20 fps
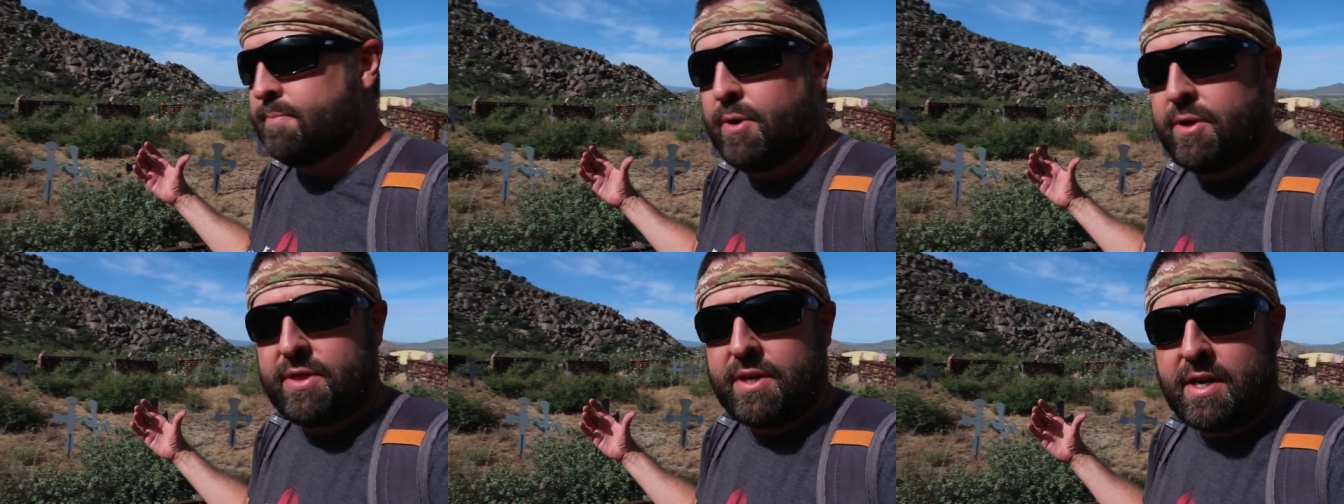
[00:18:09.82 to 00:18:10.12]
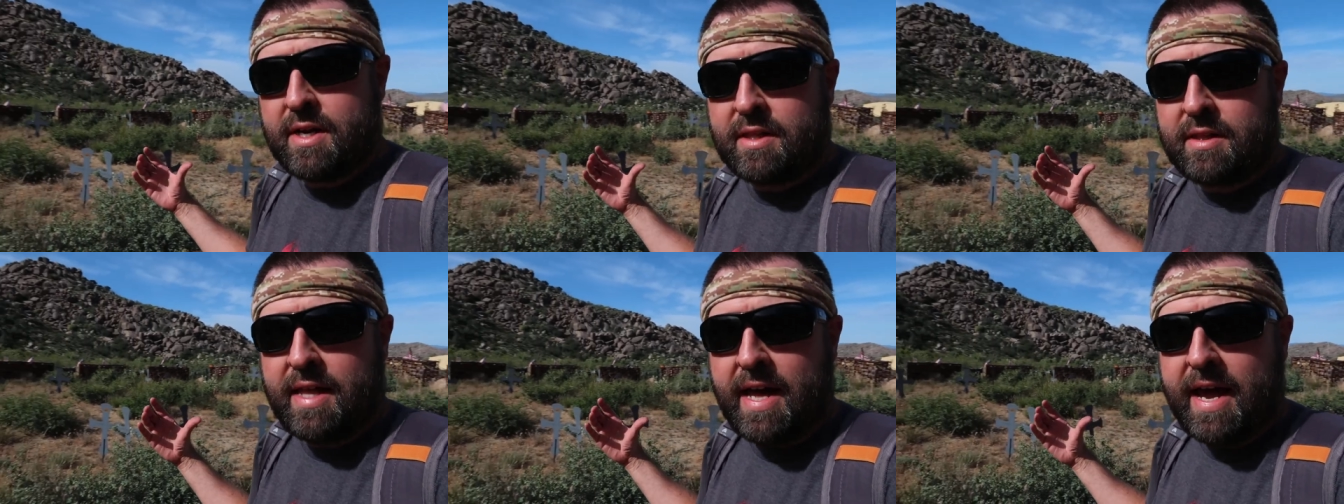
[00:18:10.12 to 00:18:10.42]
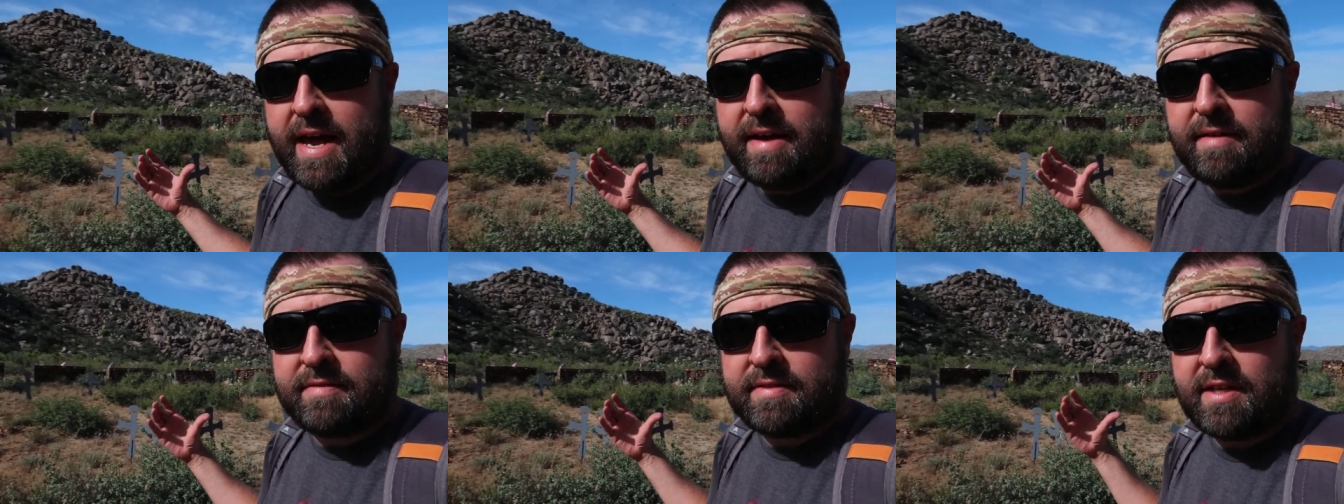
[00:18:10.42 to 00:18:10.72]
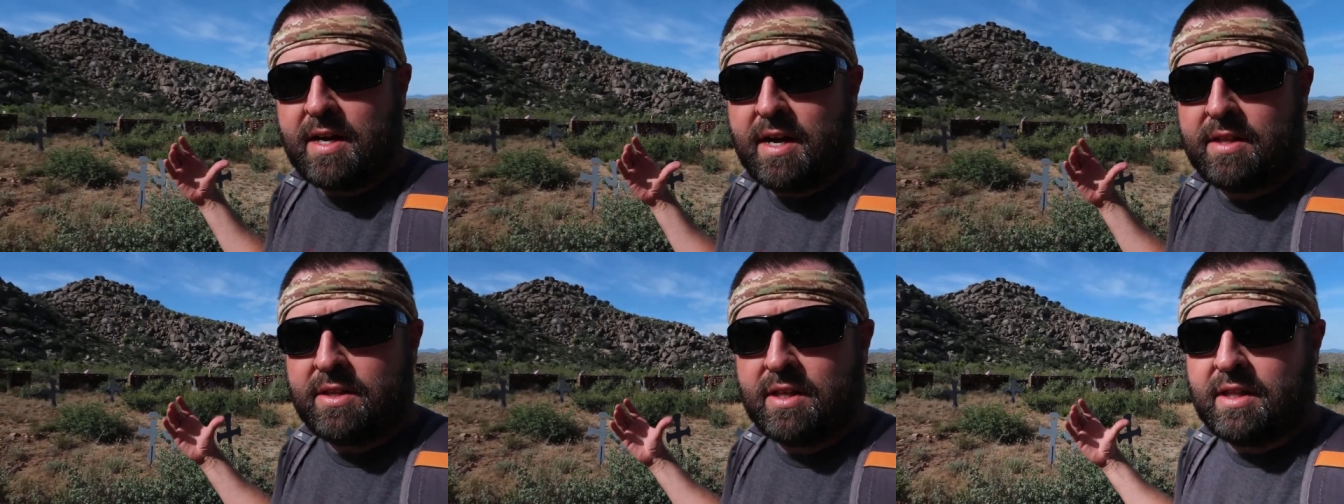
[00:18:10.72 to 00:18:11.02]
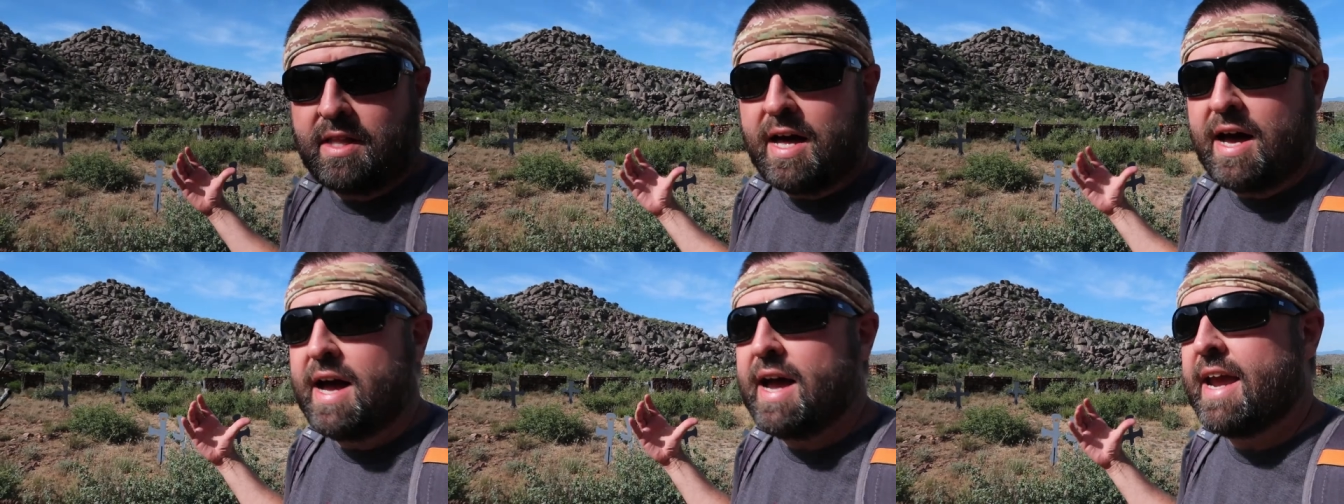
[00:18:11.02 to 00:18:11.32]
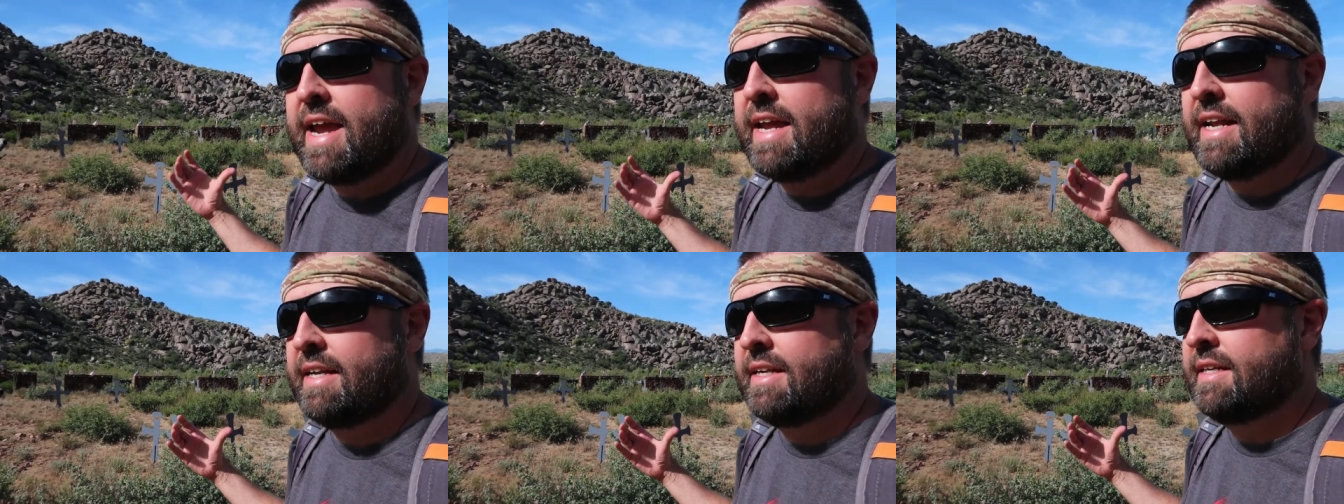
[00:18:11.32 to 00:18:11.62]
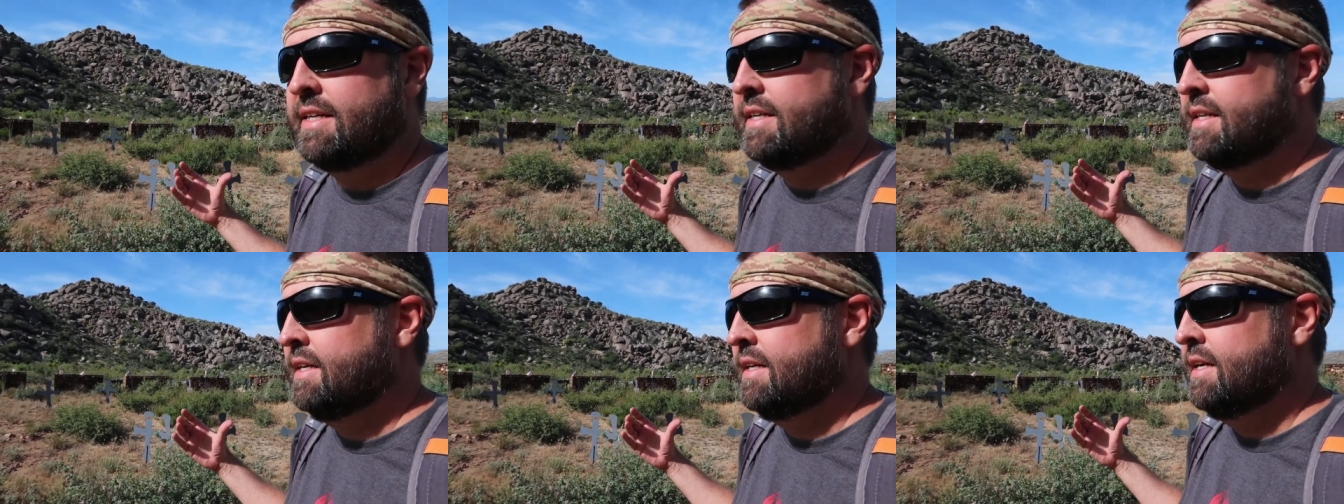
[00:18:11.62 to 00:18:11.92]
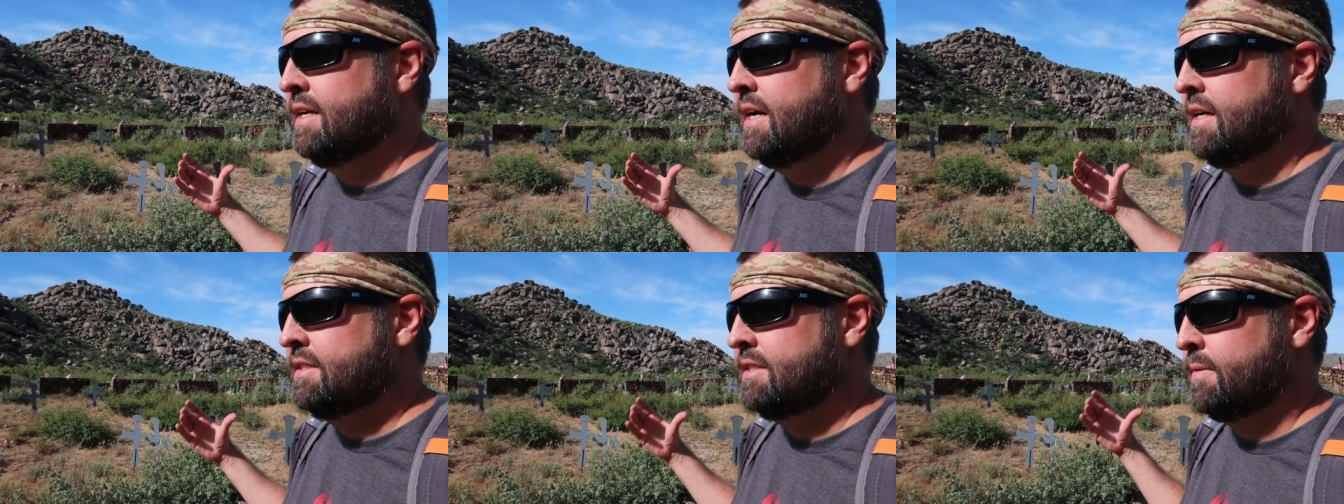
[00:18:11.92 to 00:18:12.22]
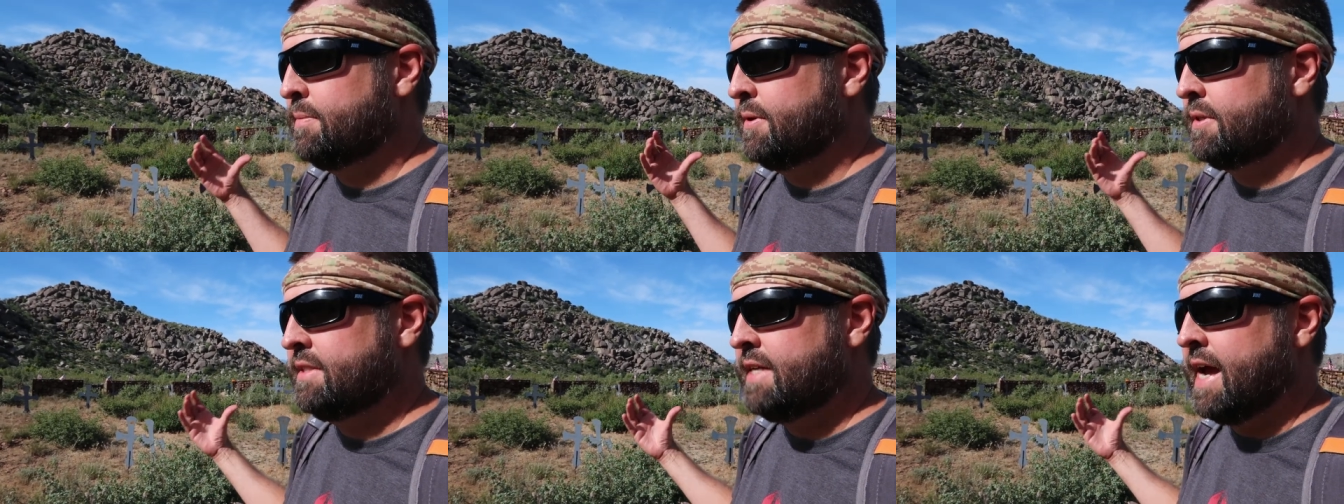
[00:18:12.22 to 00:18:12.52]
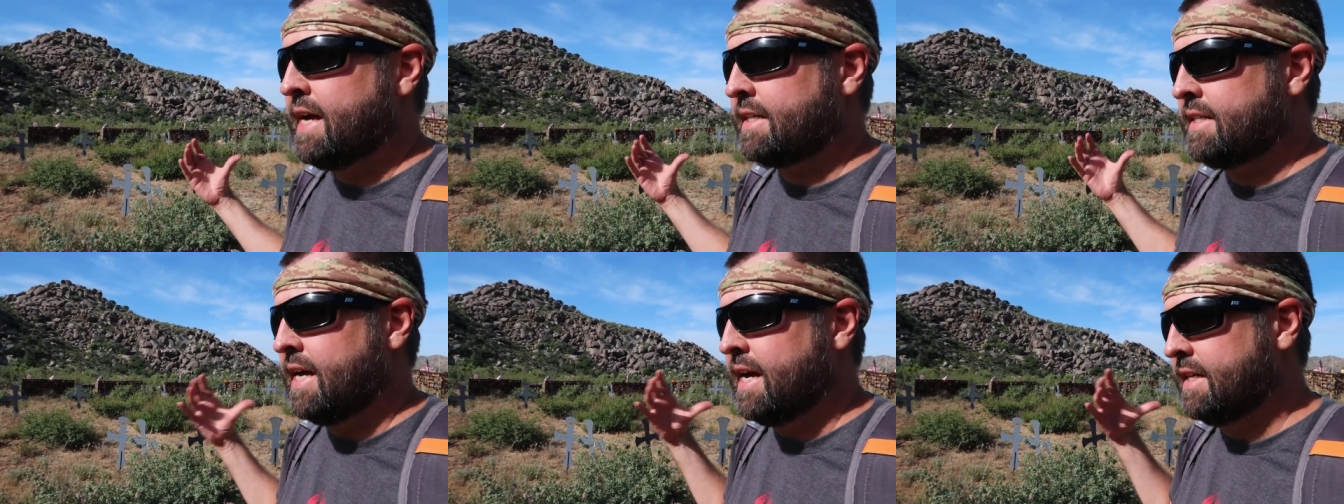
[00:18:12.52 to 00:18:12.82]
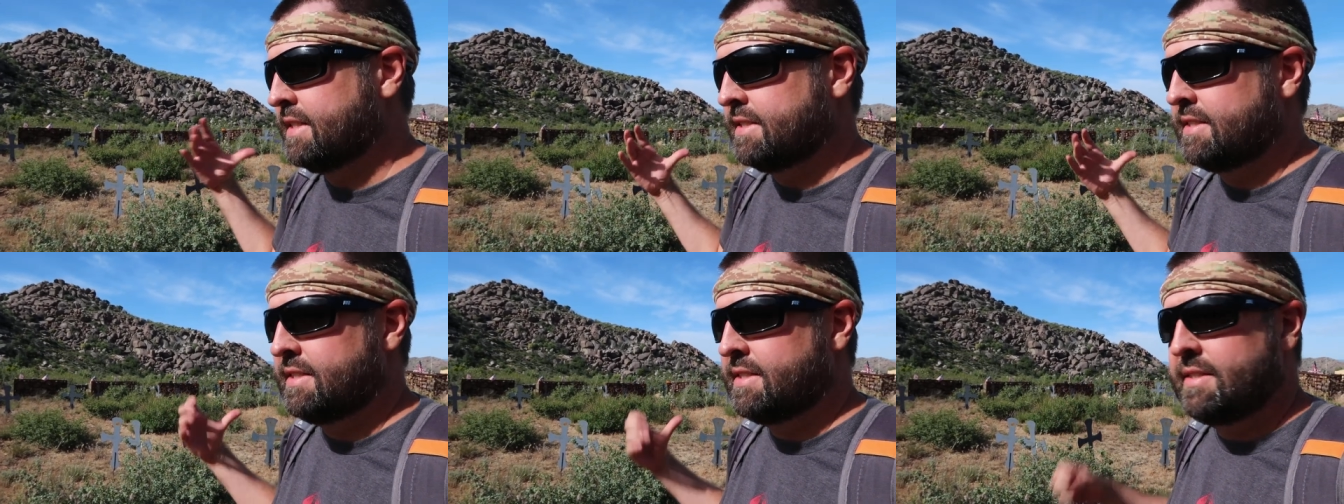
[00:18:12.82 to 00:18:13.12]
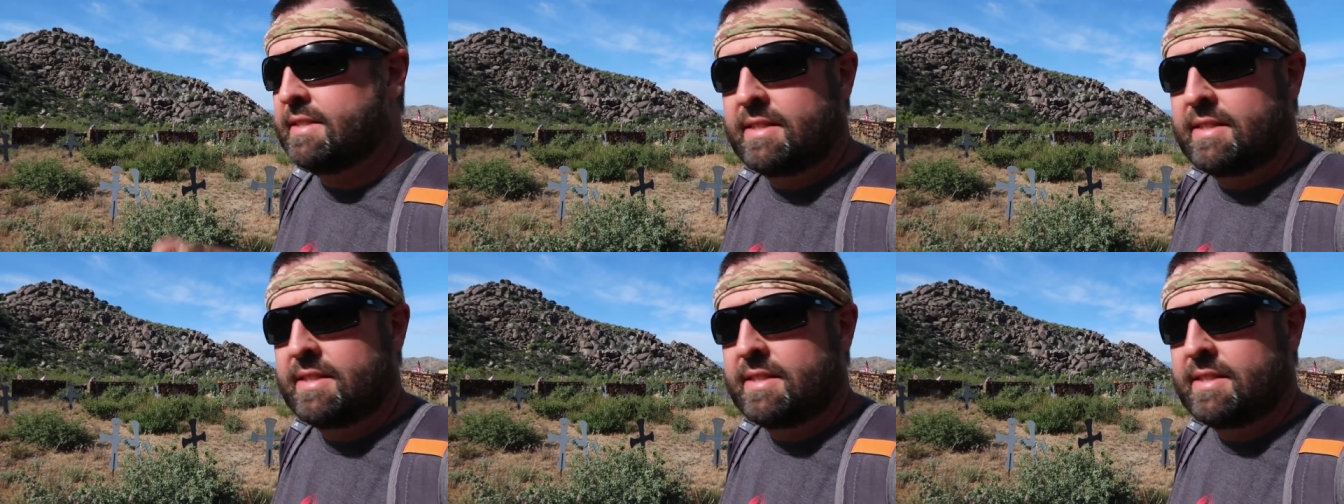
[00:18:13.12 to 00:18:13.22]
put their lives on the line to protect us.